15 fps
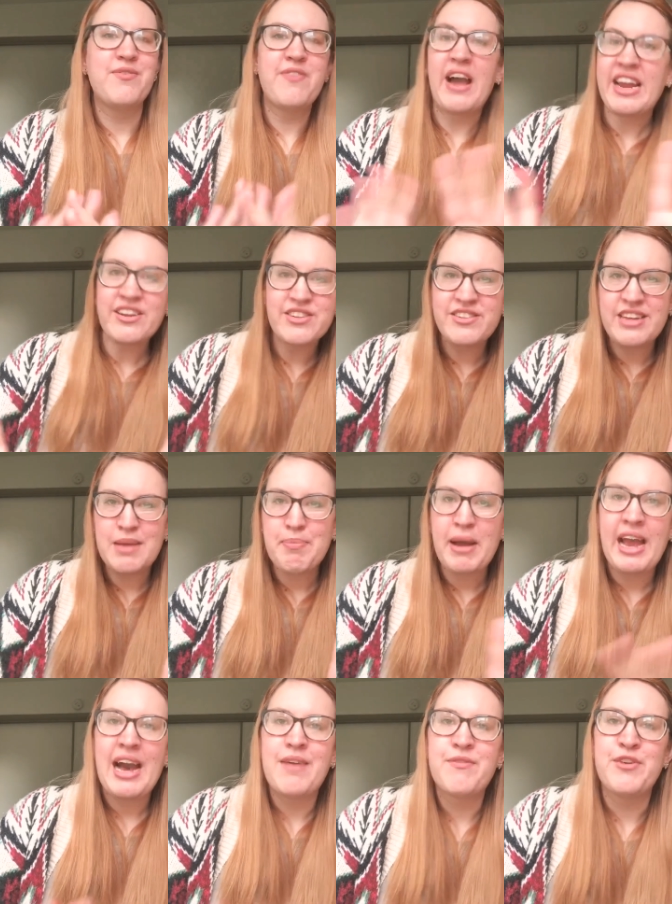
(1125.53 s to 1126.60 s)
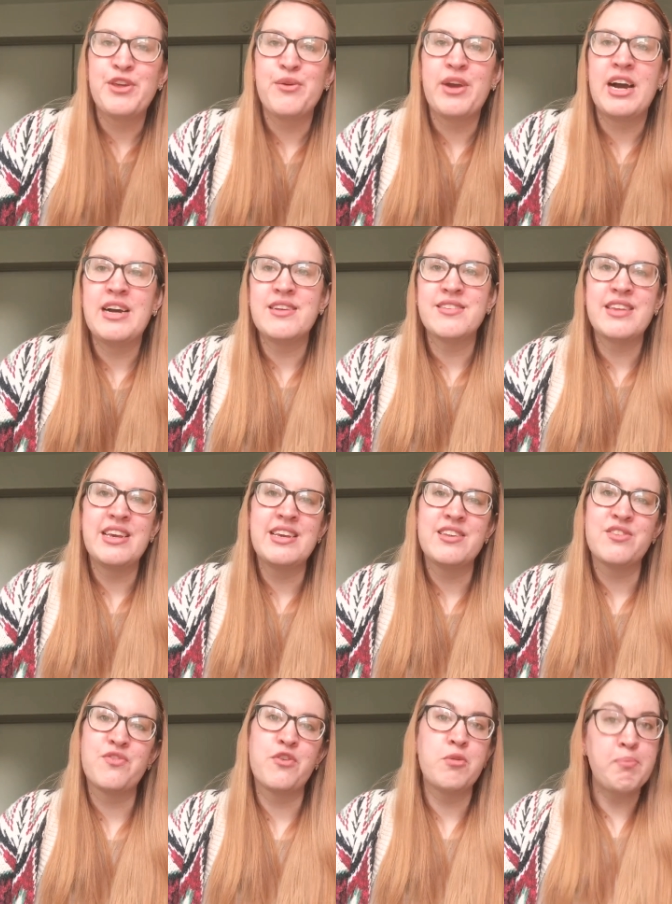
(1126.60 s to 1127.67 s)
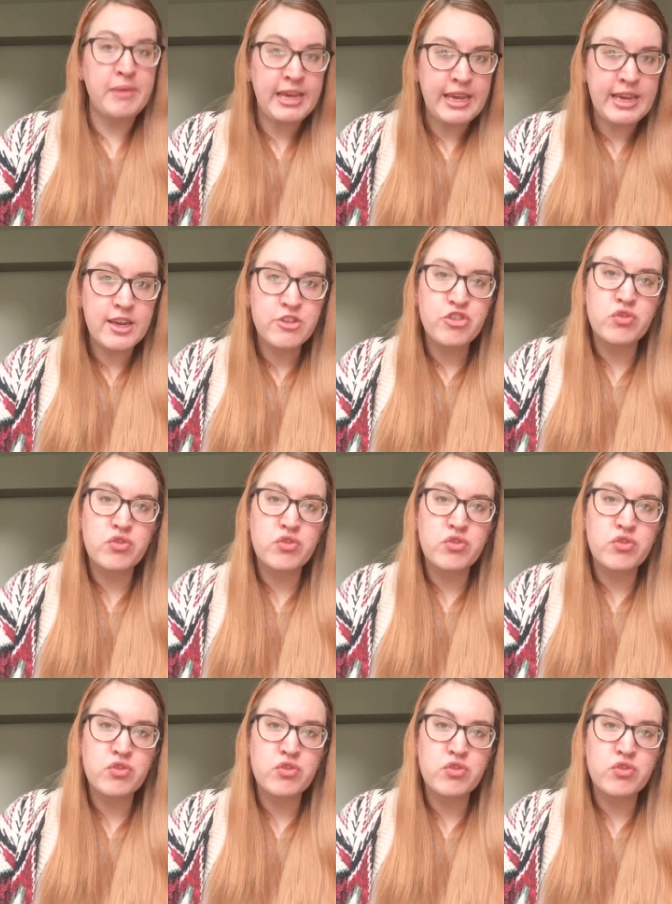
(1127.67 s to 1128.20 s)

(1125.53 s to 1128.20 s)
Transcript: final tip I have for you guys is, for me,